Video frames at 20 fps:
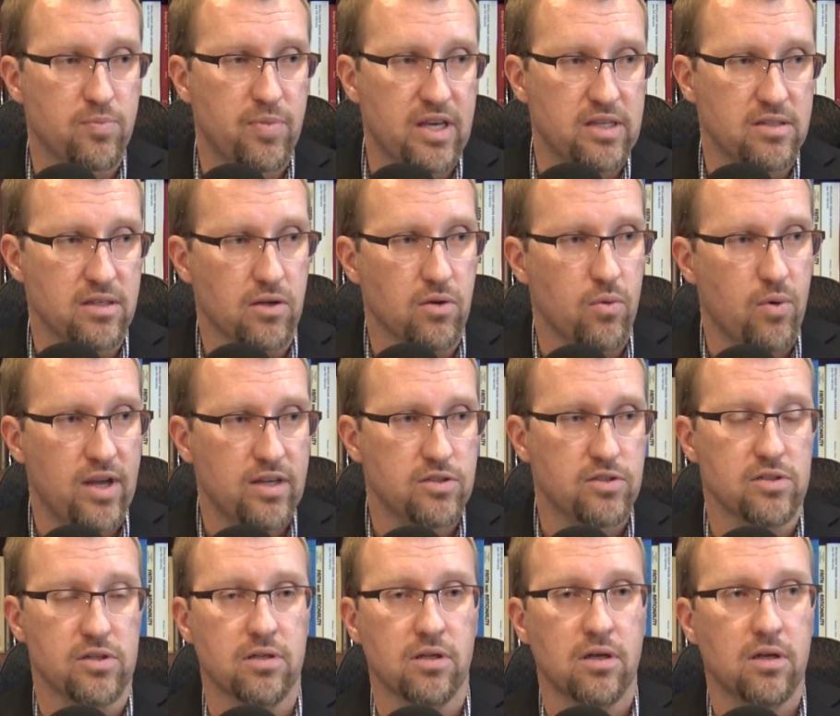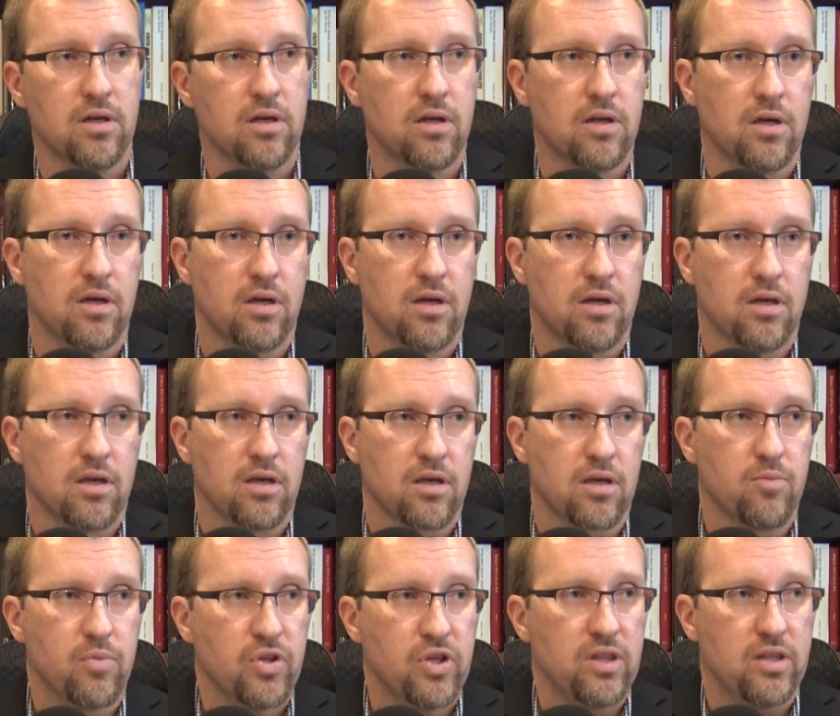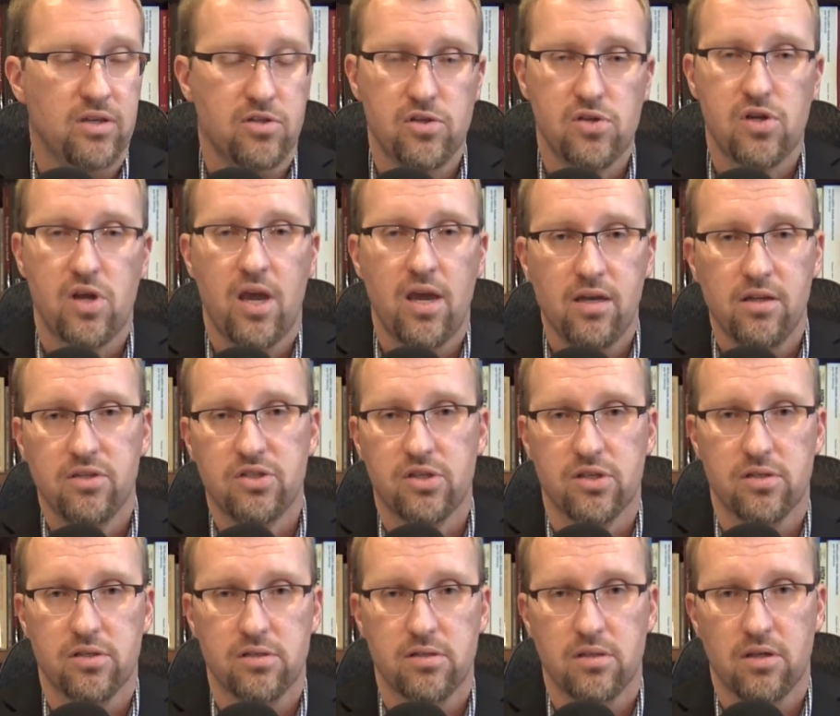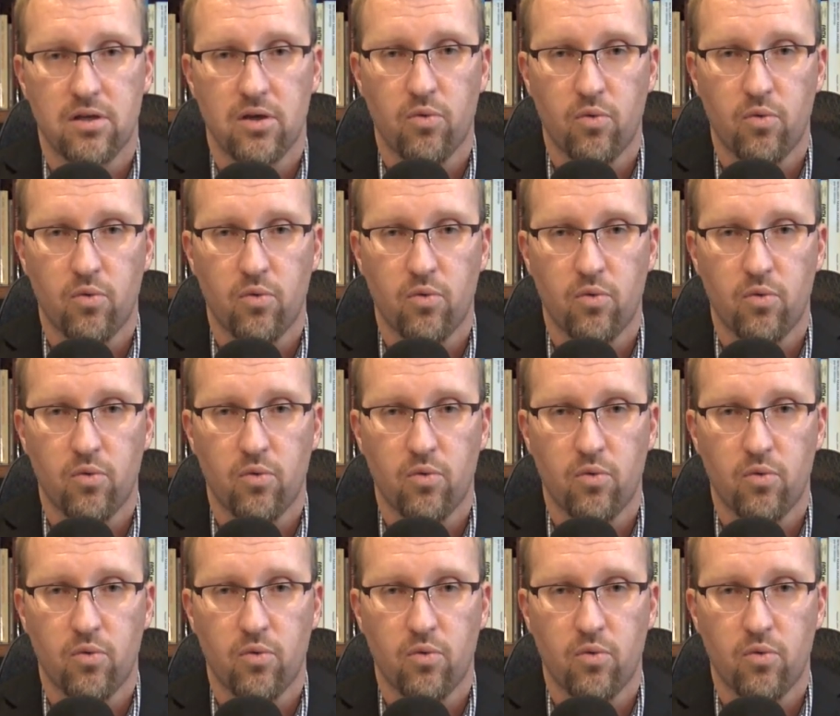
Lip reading: basic question completely changes